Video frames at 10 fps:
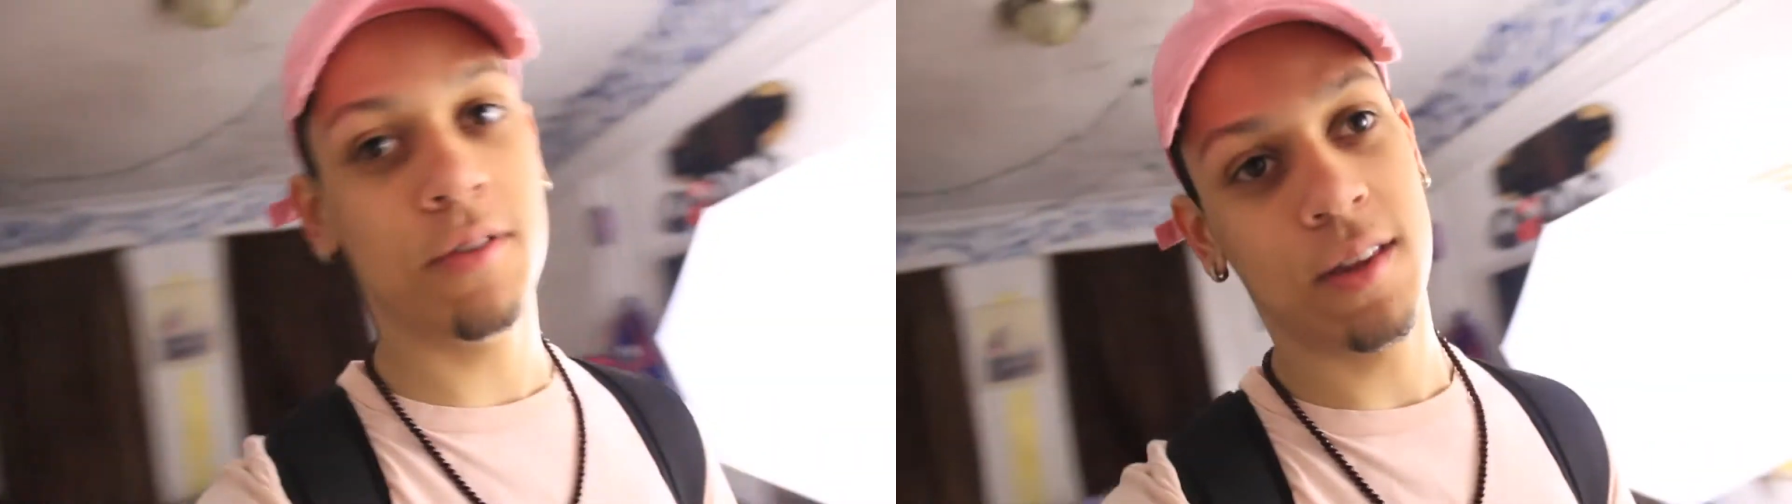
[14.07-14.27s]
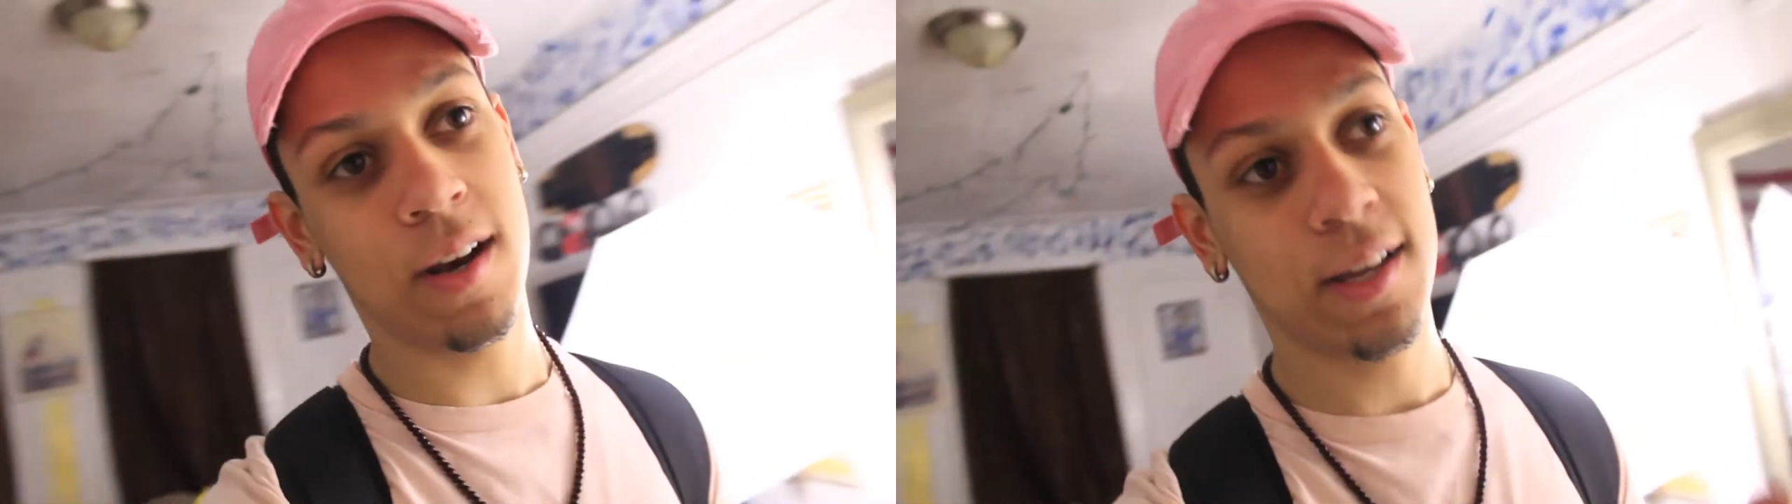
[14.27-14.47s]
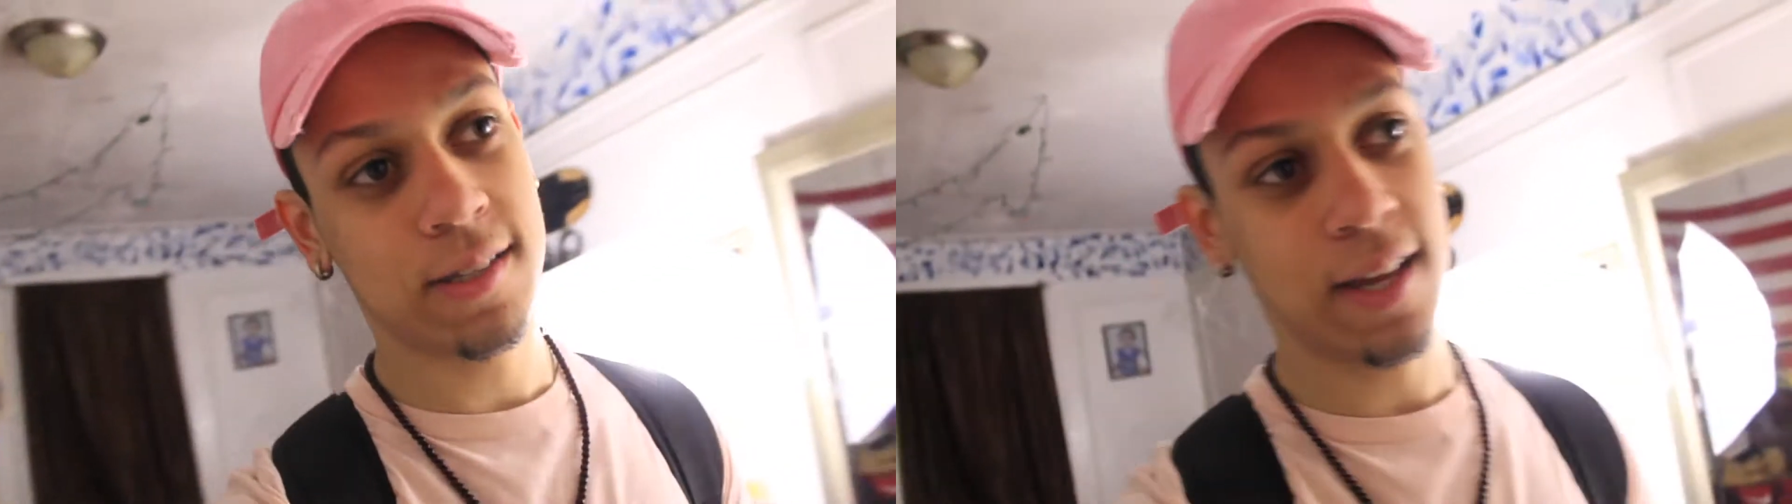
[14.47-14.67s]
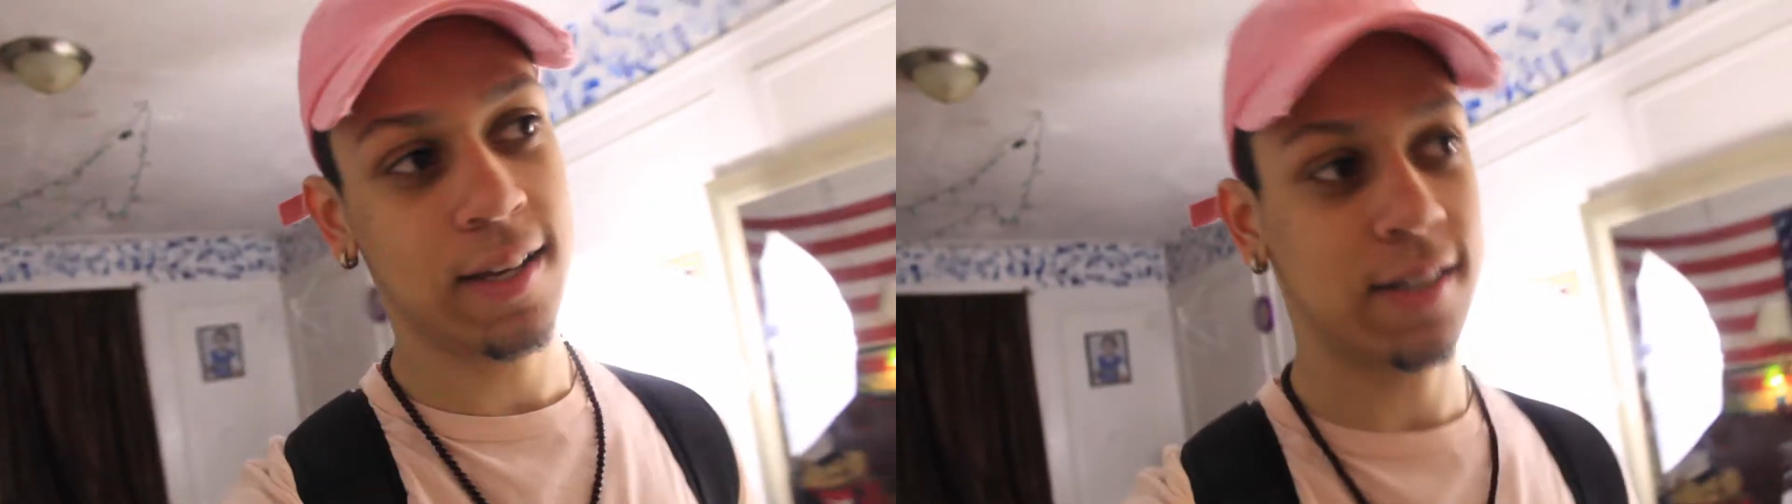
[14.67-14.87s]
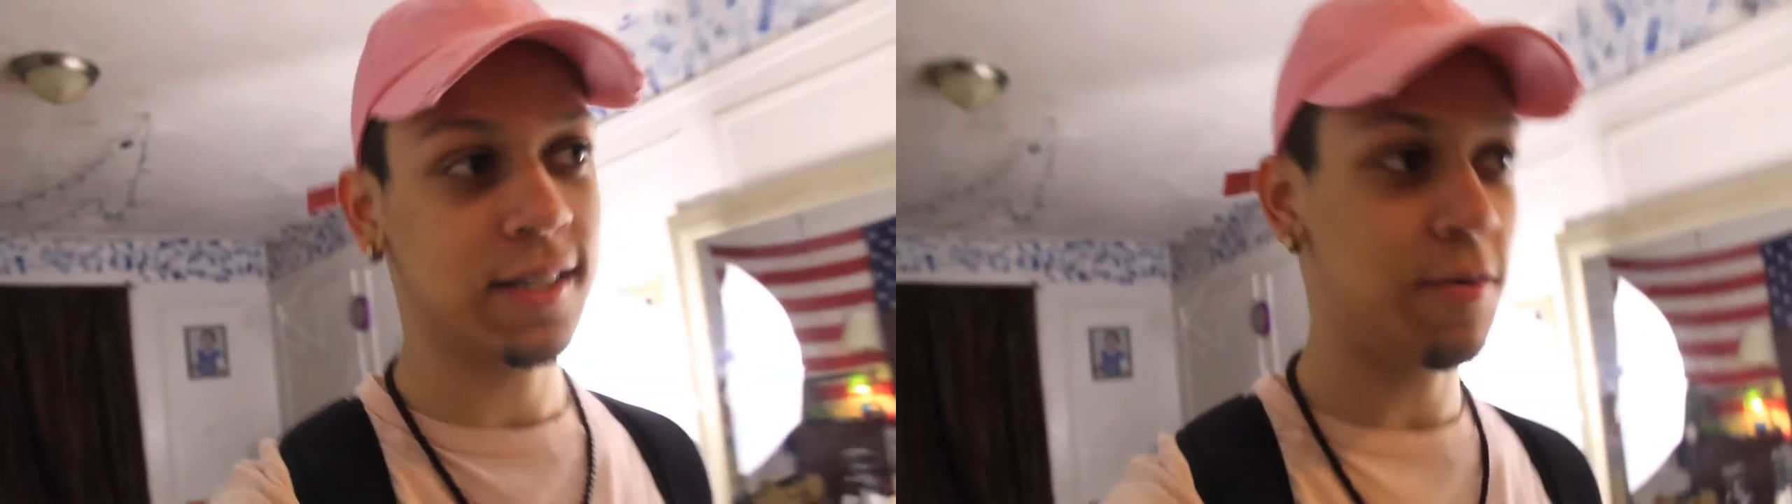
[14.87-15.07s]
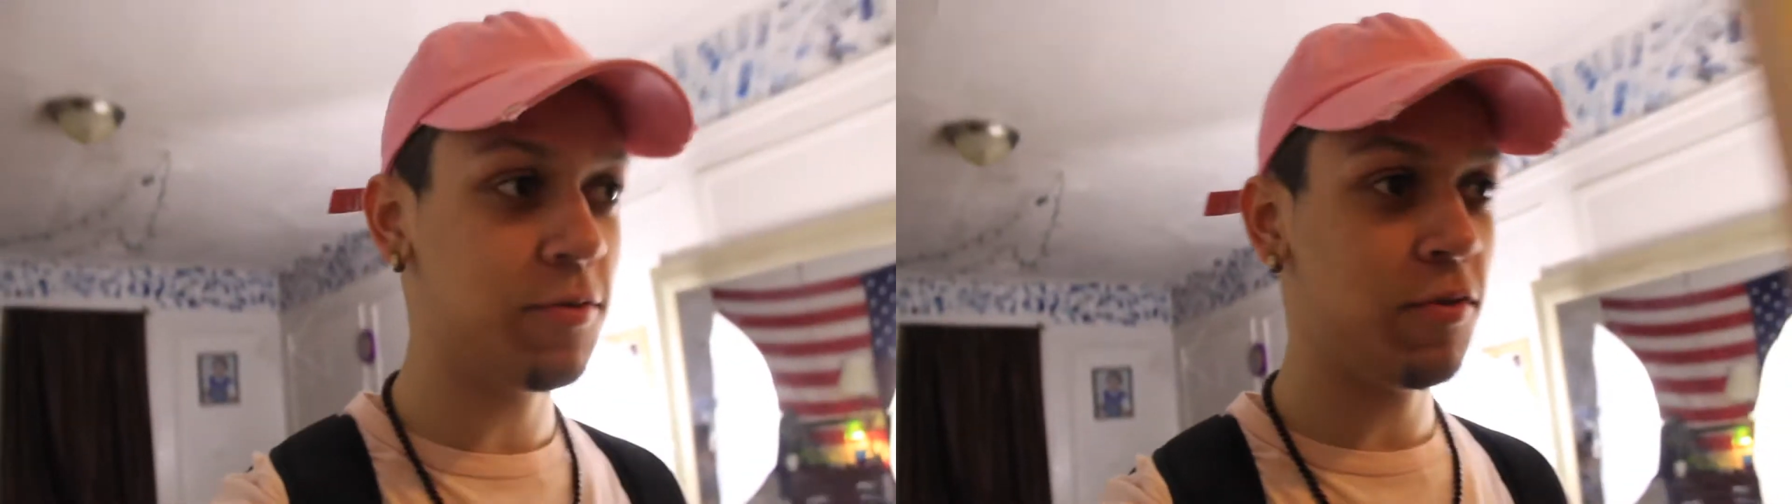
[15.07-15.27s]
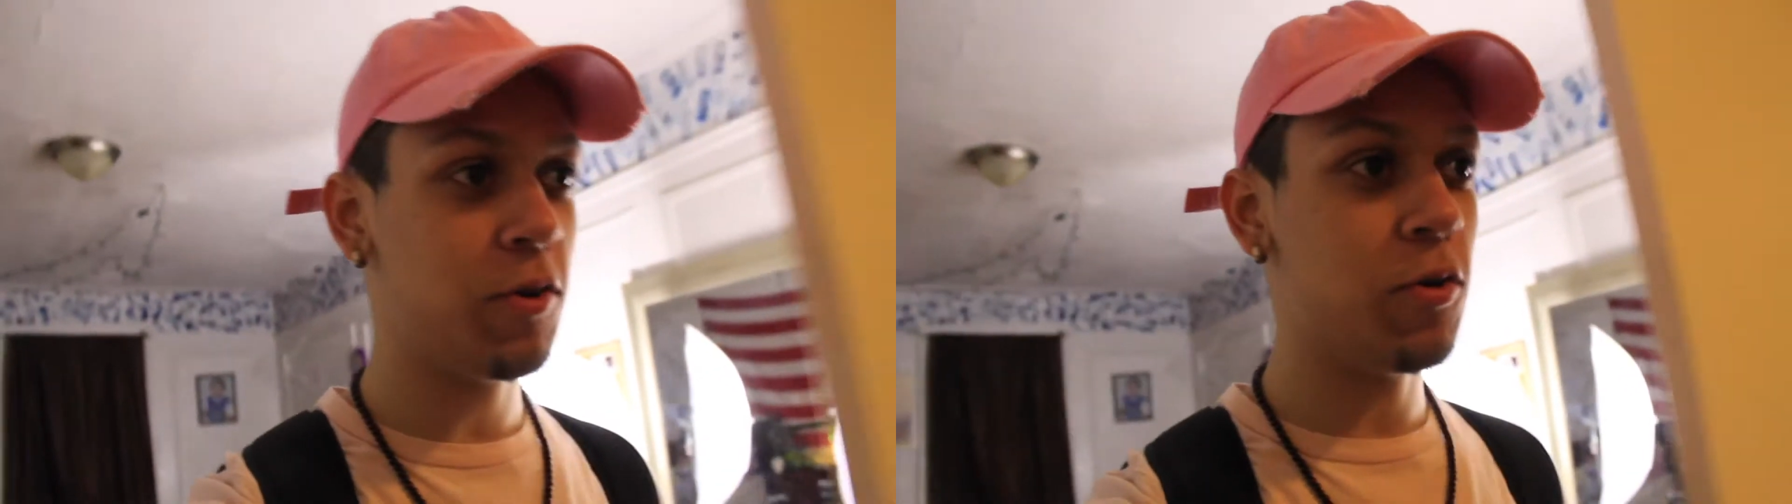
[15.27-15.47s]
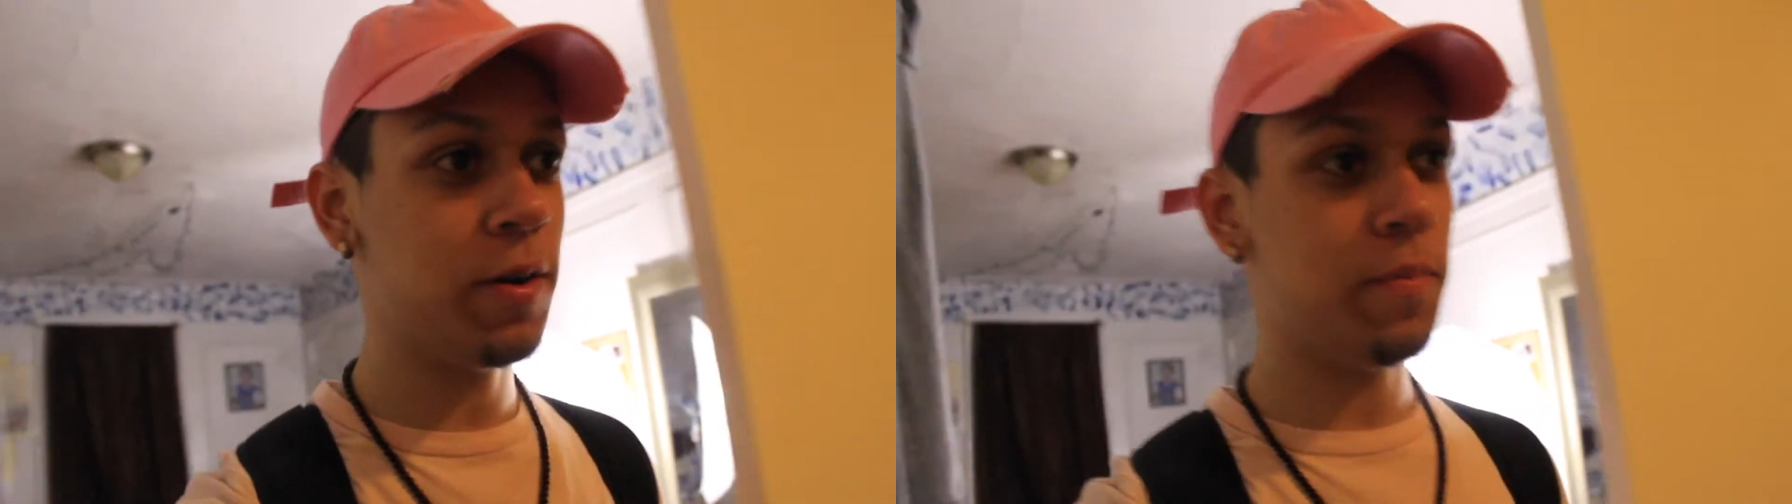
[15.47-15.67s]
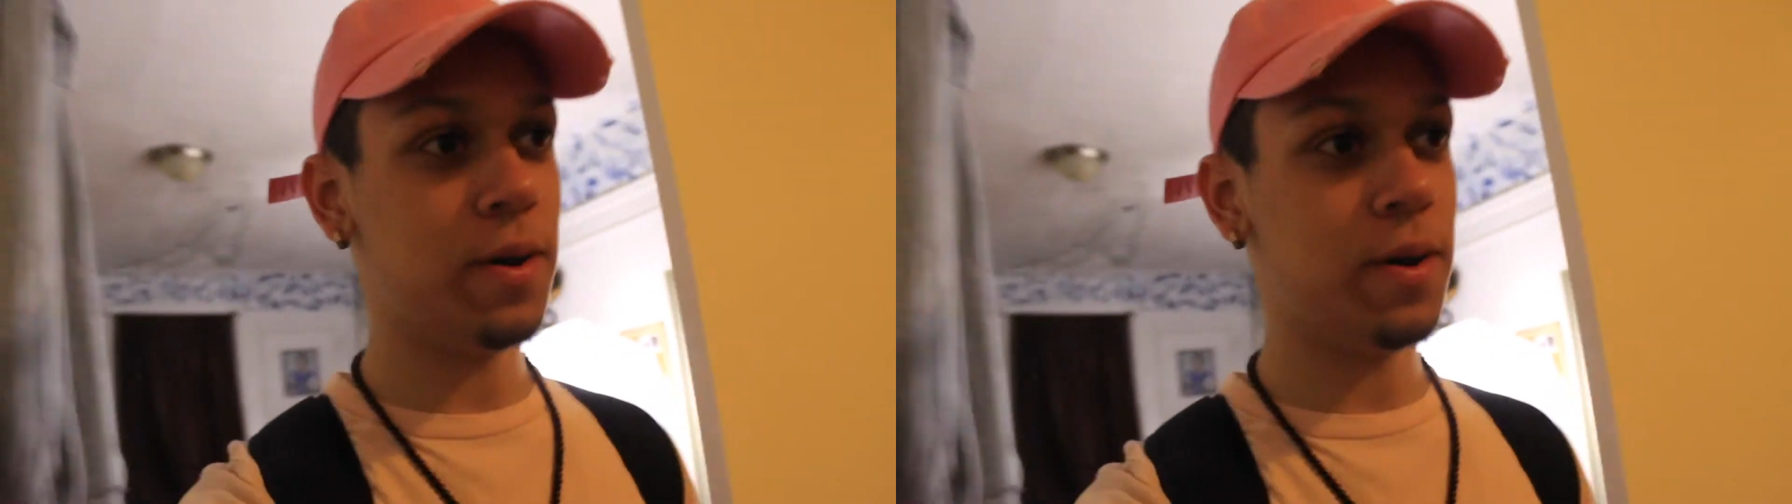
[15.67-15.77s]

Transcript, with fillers: the next days because I wasn't recording.